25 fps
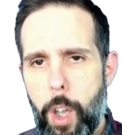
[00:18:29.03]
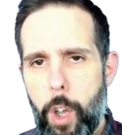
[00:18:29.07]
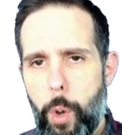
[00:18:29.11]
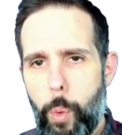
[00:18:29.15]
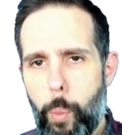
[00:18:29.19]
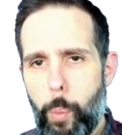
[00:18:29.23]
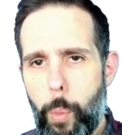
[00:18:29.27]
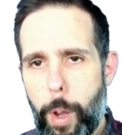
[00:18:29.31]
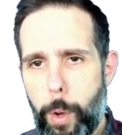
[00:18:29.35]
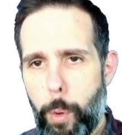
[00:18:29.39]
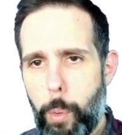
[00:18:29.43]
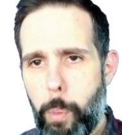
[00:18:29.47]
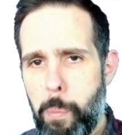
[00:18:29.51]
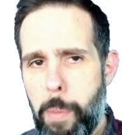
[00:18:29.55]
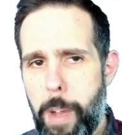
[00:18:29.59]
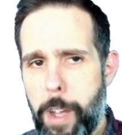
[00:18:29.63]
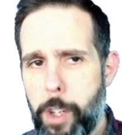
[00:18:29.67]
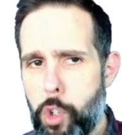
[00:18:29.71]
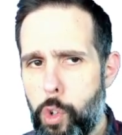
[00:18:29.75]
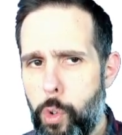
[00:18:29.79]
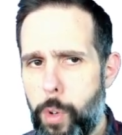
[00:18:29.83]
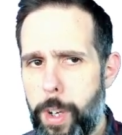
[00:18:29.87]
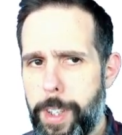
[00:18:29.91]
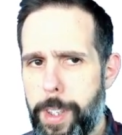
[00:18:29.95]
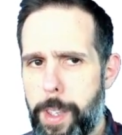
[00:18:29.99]
What we
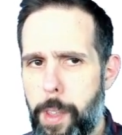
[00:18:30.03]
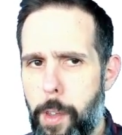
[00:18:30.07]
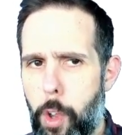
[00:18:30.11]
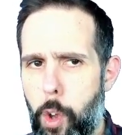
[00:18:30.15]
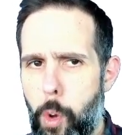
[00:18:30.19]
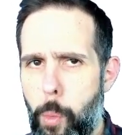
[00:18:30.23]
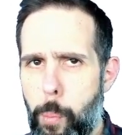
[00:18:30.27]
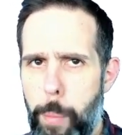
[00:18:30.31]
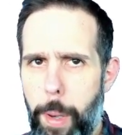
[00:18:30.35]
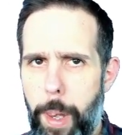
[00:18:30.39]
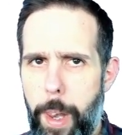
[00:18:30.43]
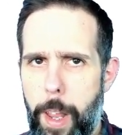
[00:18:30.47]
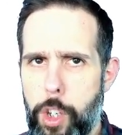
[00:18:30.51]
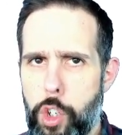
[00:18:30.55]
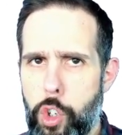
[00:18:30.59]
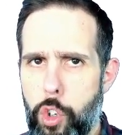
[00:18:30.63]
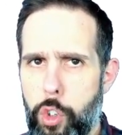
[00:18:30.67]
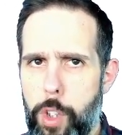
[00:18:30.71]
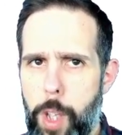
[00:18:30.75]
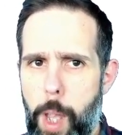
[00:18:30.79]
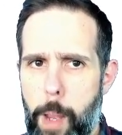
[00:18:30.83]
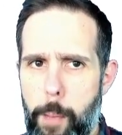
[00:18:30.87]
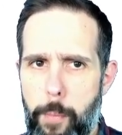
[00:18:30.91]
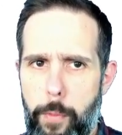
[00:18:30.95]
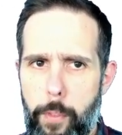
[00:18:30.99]
measure is the compilation
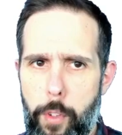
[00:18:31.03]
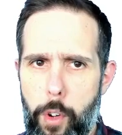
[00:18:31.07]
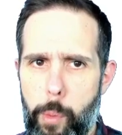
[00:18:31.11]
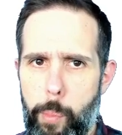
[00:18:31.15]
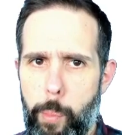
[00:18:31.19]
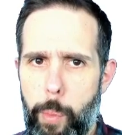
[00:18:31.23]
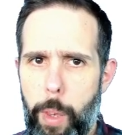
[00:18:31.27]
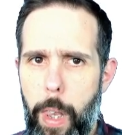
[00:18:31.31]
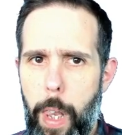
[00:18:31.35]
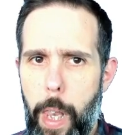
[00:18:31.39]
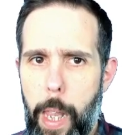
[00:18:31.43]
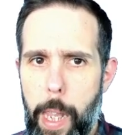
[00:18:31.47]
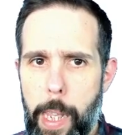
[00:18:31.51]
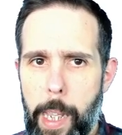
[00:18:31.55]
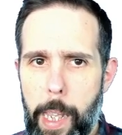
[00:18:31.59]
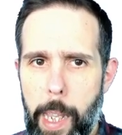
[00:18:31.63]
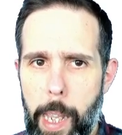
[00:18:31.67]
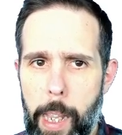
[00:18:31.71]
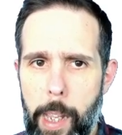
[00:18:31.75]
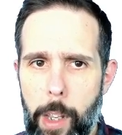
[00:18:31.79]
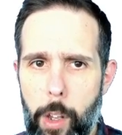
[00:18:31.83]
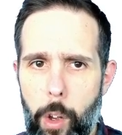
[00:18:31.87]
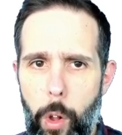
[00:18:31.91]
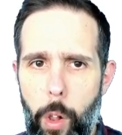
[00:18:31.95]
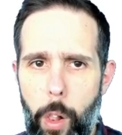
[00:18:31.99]
time from
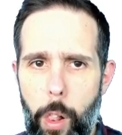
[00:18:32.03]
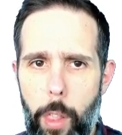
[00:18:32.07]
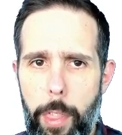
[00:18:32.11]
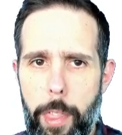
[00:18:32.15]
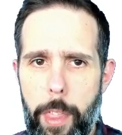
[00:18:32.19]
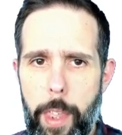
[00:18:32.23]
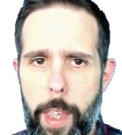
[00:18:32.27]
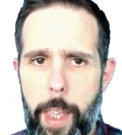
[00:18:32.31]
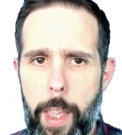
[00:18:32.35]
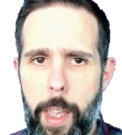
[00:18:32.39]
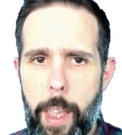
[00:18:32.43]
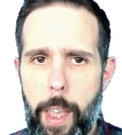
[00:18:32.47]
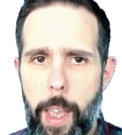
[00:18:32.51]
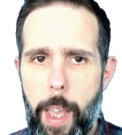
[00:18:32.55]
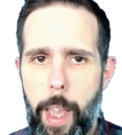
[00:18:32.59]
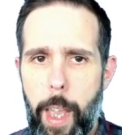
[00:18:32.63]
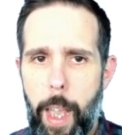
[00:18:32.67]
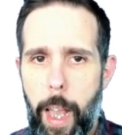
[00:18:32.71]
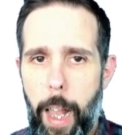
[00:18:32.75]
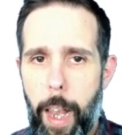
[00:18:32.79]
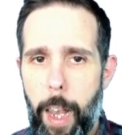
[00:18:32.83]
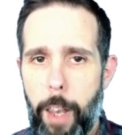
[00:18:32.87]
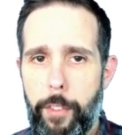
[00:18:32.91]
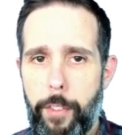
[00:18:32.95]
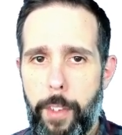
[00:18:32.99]
linking all the
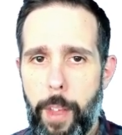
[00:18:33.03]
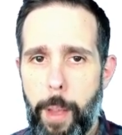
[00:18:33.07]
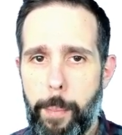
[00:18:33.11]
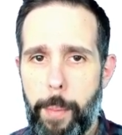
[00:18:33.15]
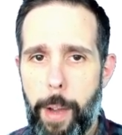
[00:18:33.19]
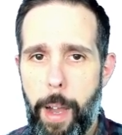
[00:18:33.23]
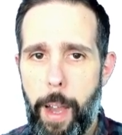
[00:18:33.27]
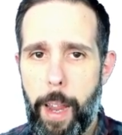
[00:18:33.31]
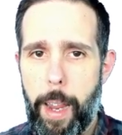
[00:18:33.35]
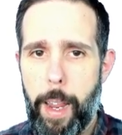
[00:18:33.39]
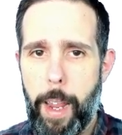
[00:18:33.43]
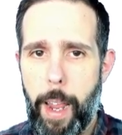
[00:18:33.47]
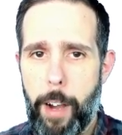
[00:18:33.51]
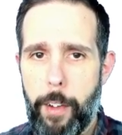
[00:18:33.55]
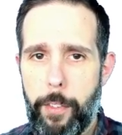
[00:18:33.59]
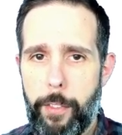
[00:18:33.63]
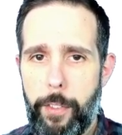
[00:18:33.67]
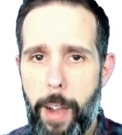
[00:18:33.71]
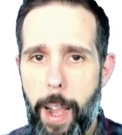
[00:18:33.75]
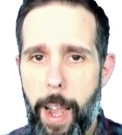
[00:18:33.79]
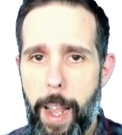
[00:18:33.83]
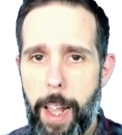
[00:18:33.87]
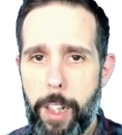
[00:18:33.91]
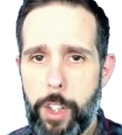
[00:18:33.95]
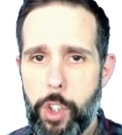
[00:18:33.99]
LLVM IR
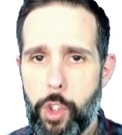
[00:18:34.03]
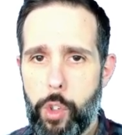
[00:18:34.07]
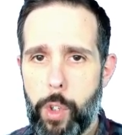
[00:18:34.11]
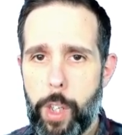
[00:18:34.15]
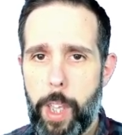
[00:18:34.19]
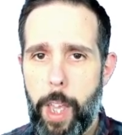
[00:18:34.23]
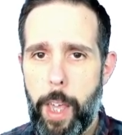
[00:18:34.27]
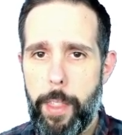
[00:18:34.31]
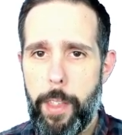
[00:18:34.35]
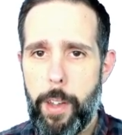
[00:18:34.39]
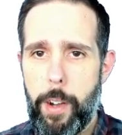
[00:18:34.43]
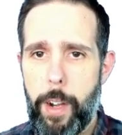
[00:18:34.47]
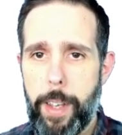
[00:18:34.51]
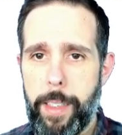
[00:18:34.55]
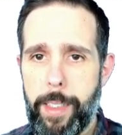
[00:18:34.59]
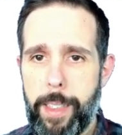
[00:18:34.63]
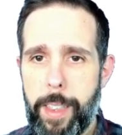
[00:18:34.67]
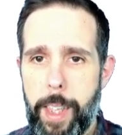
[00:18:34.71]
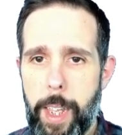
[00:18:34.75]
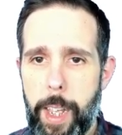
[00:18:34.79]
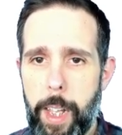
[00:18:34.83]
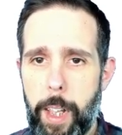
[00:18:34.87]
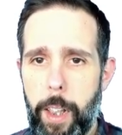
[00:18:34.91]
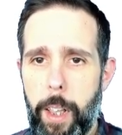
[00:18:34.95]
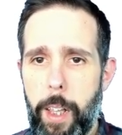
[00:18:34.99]
files together
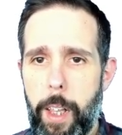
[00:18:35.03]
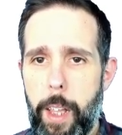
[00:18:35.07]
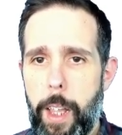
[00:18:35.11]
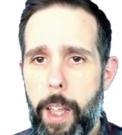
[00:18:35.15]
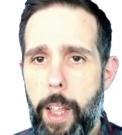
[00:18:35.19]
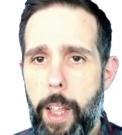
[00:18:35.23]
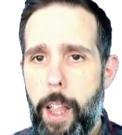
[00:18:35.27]
until